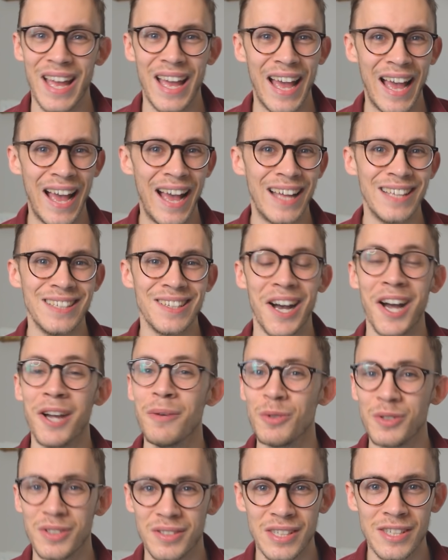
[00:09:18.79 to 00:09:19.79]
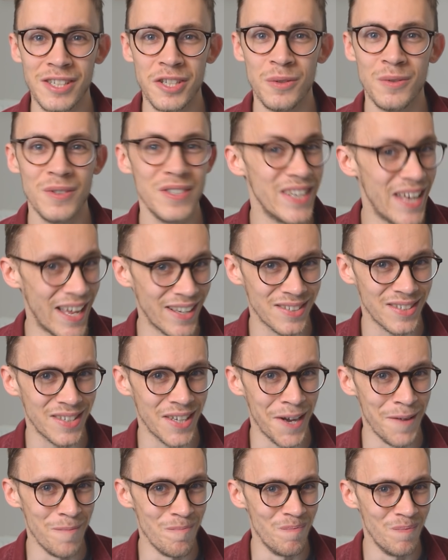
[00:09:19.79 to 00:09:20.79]
and I will see you next
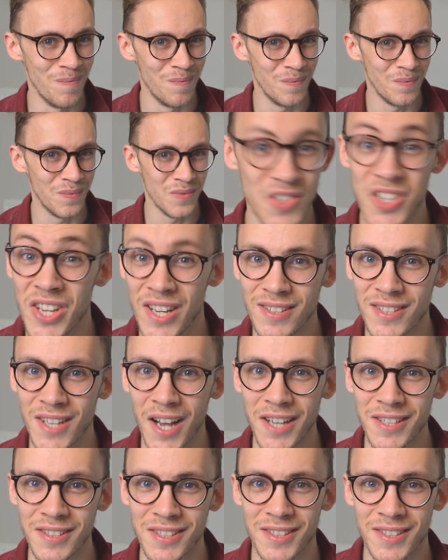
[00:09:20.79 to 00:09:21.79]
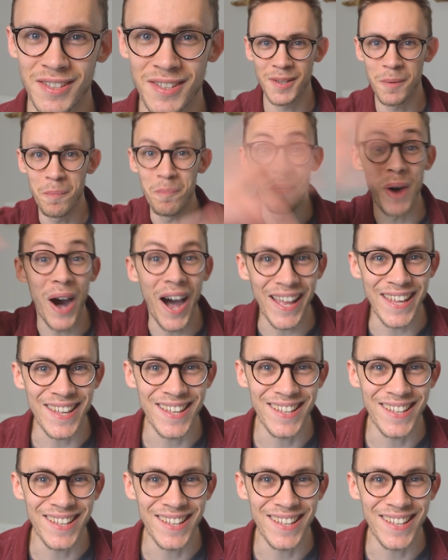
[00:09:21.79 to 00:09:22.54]
time. Cheers, guys. Bye.